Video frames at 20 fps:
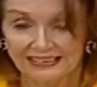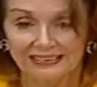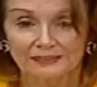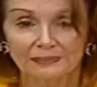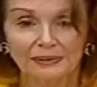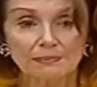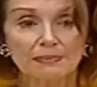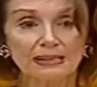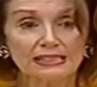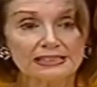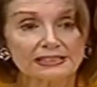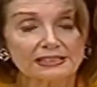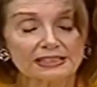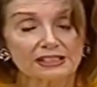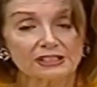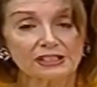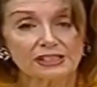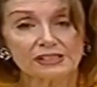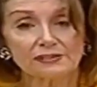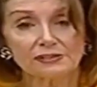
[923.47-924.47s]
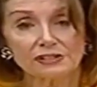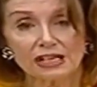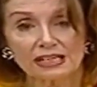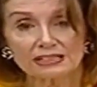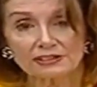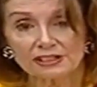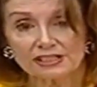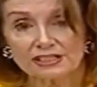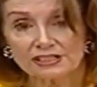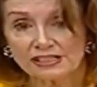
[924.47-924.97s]
We must achieve
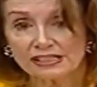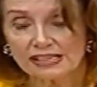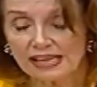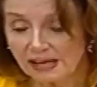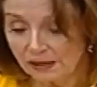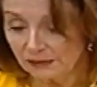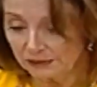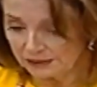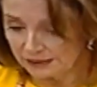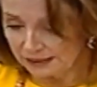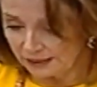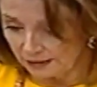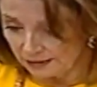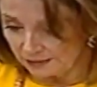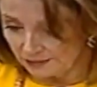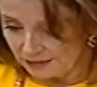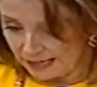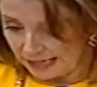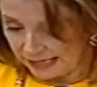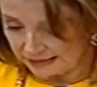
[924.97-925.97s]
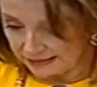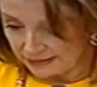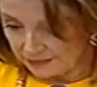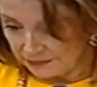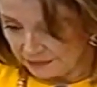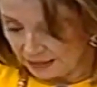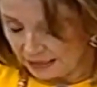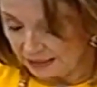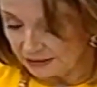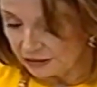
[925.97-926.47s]
justice in health care. In
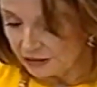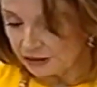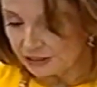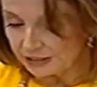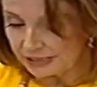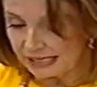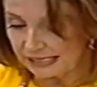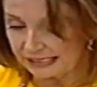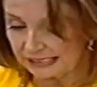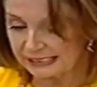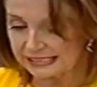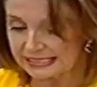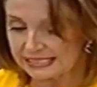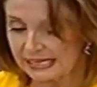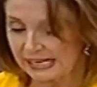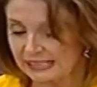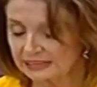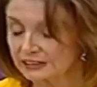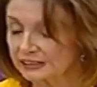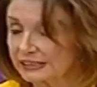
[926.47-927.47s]
fact, understanding, as Dr.